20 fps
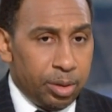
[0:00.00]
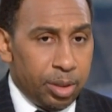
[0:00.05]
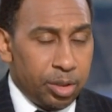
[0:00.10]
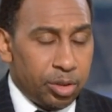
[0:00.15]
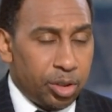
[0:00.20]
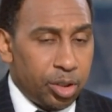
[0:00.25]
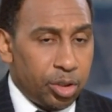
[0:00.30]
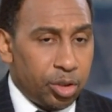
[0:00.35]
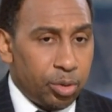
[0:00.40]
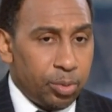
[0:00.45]

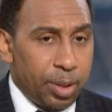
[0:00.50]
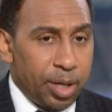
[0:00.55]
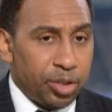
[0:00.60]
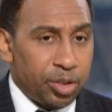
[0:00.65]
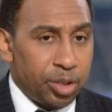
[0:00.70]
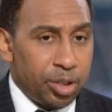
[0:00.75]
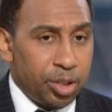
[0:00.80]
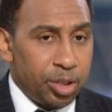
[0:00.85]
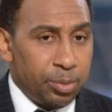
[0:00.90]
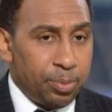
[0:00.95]
his
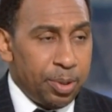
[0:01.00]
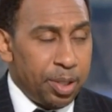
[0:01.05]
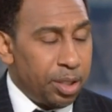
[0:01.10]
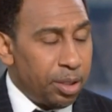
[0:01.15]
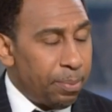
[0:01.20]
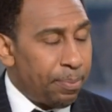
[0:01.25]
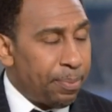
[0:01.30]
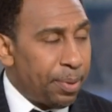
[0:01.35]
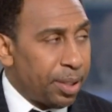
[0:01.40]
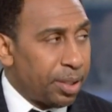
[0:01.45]
situation is
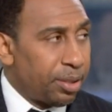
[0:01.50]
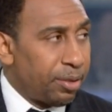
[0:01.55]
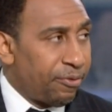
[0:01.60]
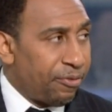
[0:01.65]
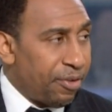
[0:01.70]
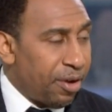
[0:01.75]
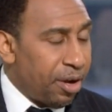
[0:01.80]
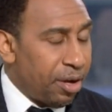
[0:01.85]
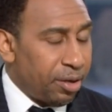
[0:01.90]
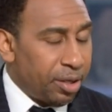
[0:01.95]
being
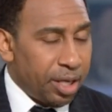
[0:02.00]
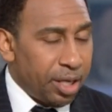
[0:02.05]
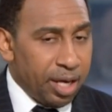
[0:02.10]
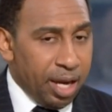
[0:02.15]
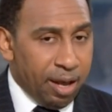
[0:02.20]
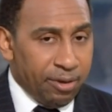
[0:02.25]
depicted fairly.